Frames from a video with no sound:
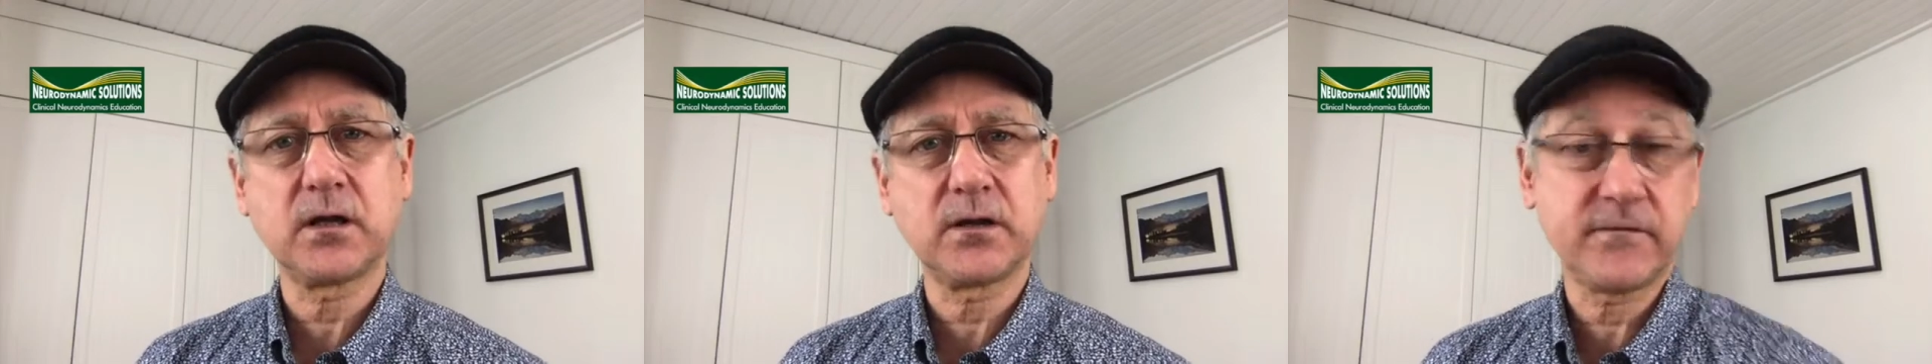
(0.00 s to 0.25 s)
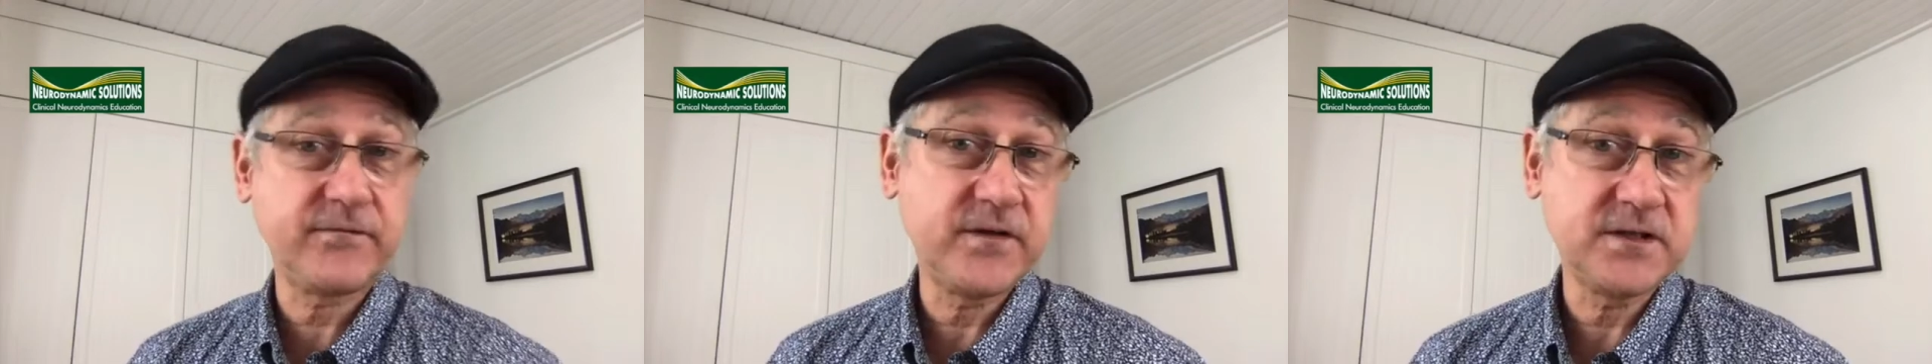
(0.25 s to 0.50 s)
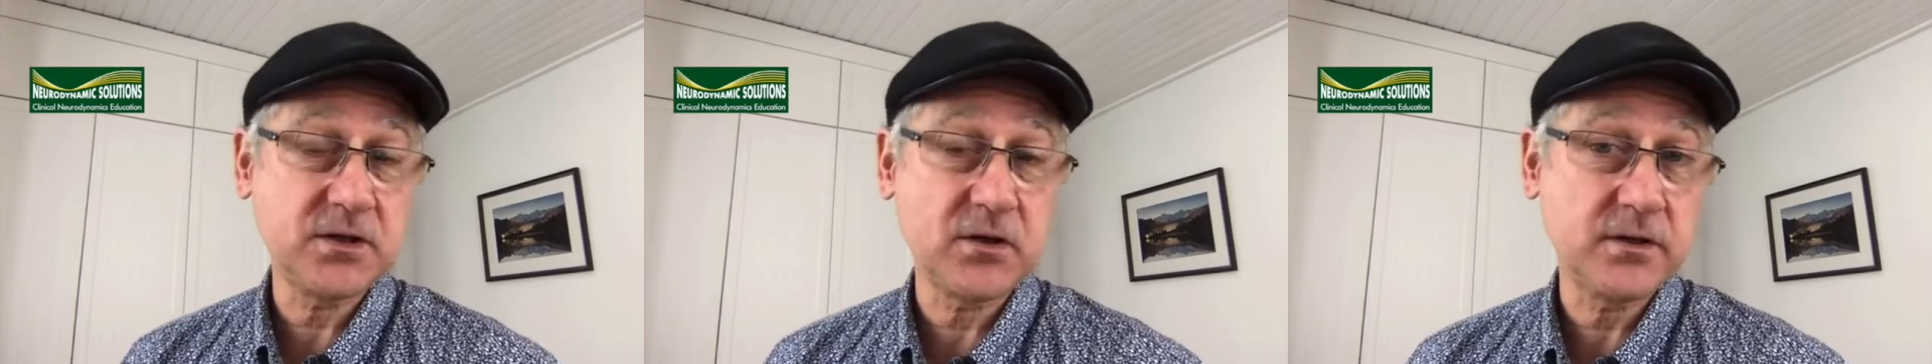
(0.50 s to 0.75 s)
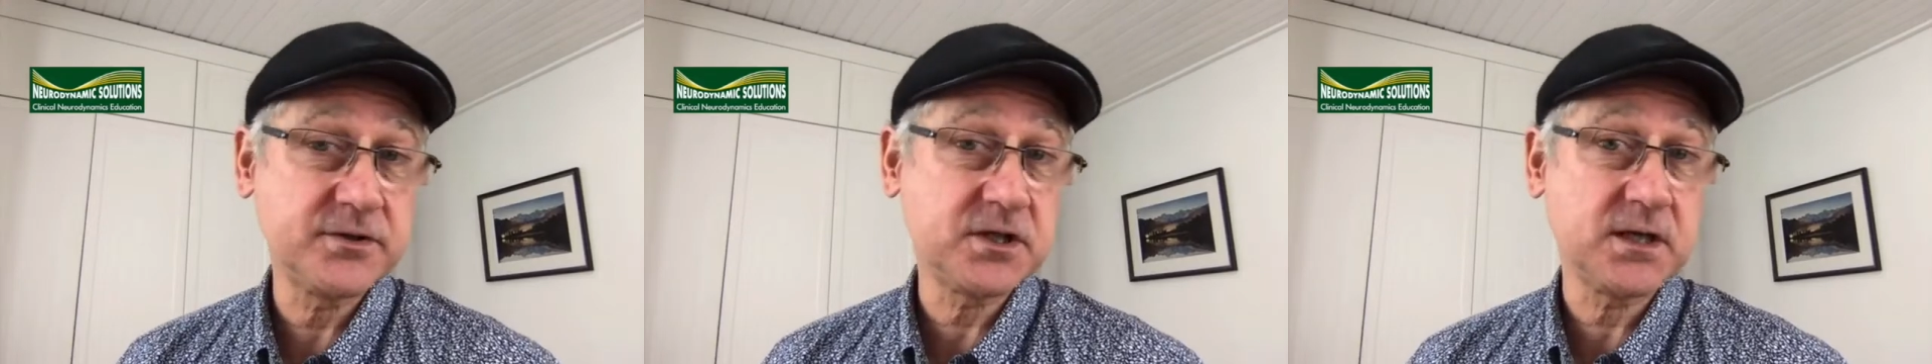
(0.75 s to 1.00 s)

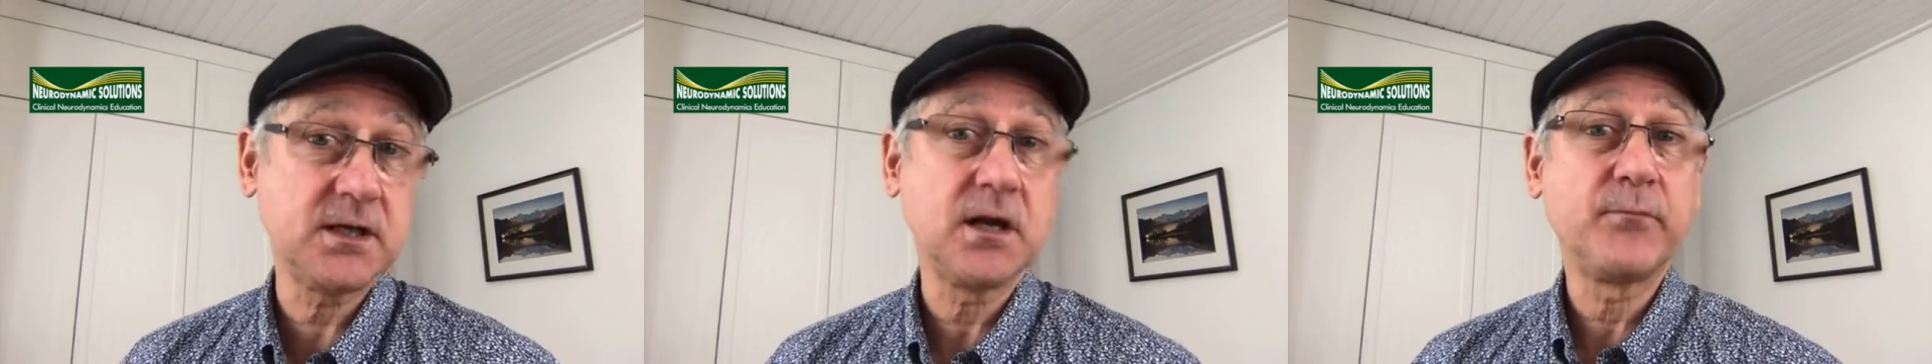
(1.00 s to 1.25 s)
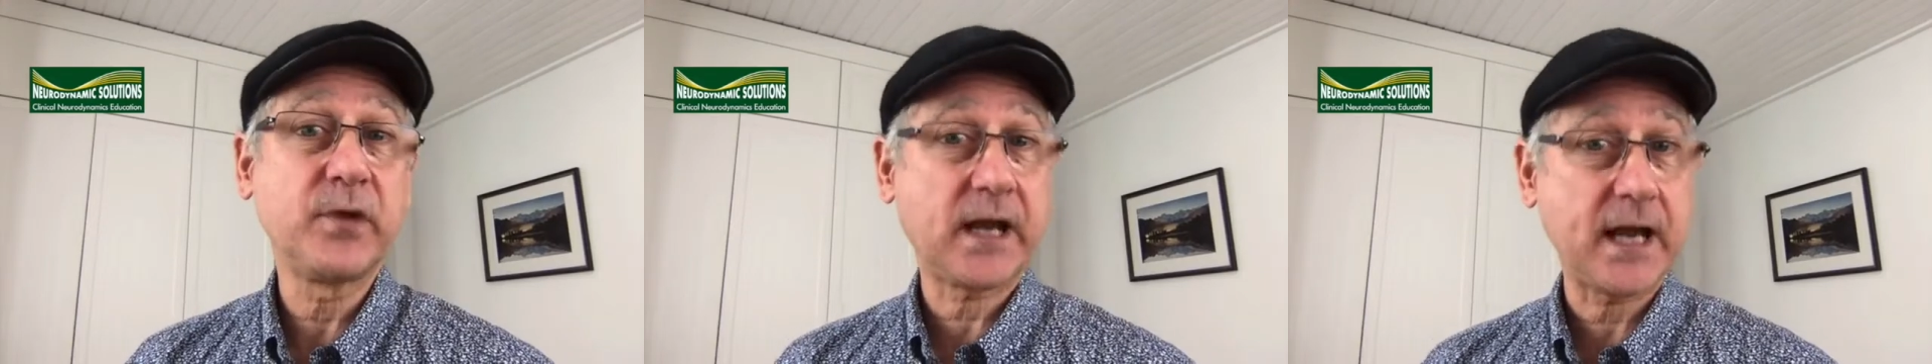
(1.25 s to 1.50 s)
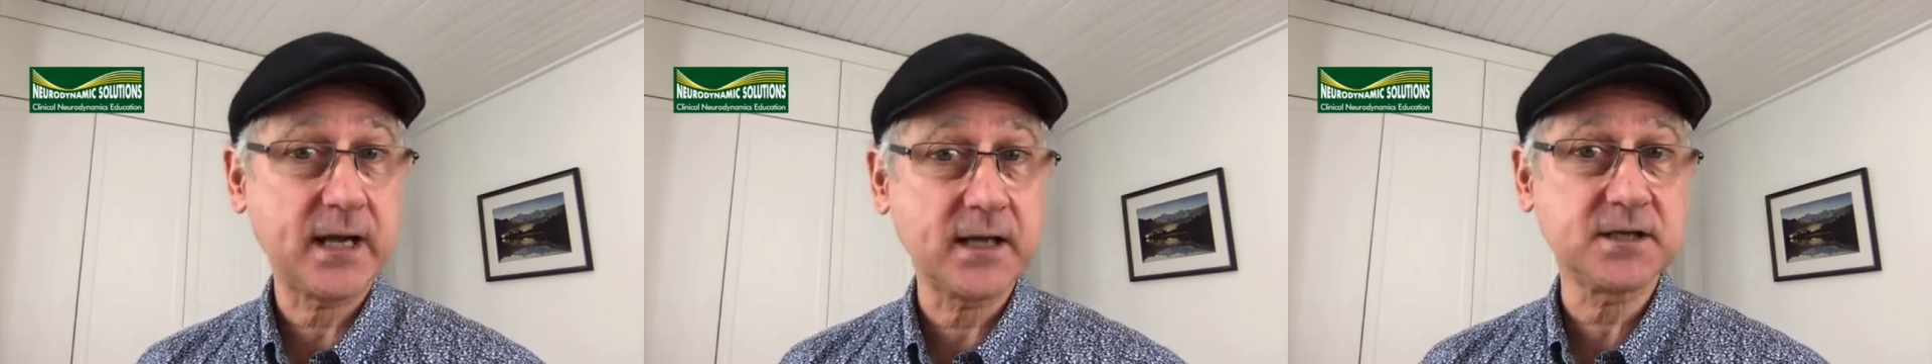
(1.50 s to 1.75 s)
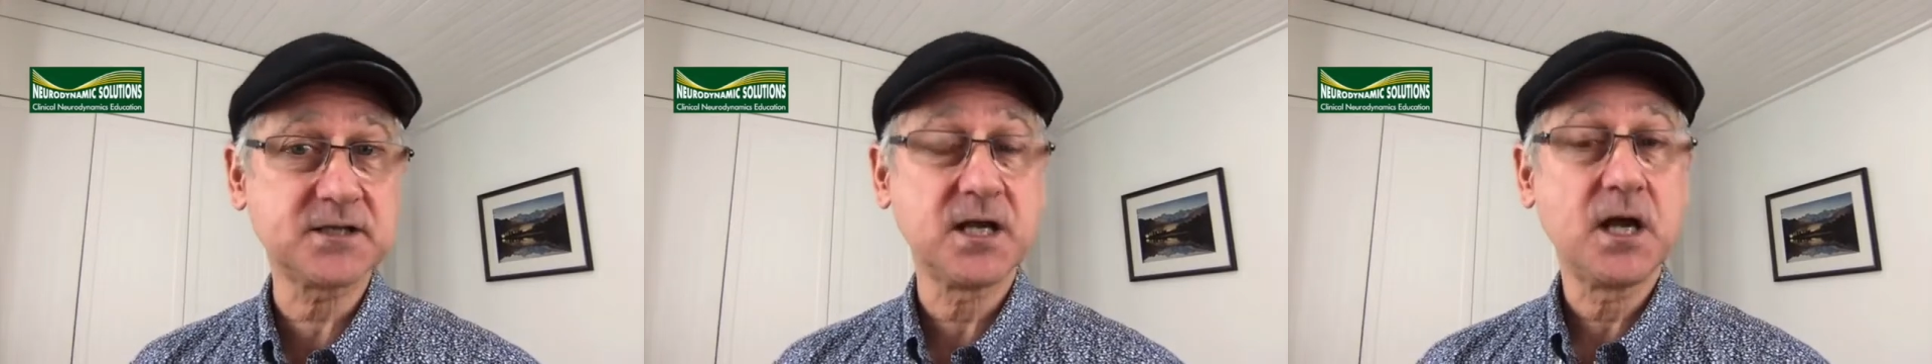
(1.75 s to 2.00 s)
physiology,
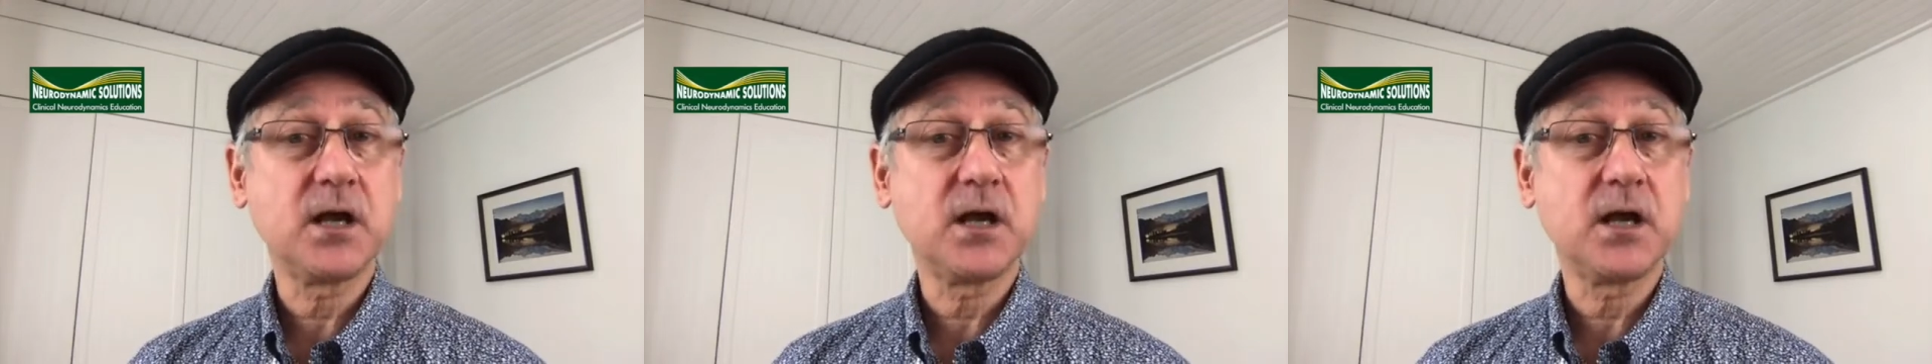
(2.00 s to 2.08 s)
mechanics,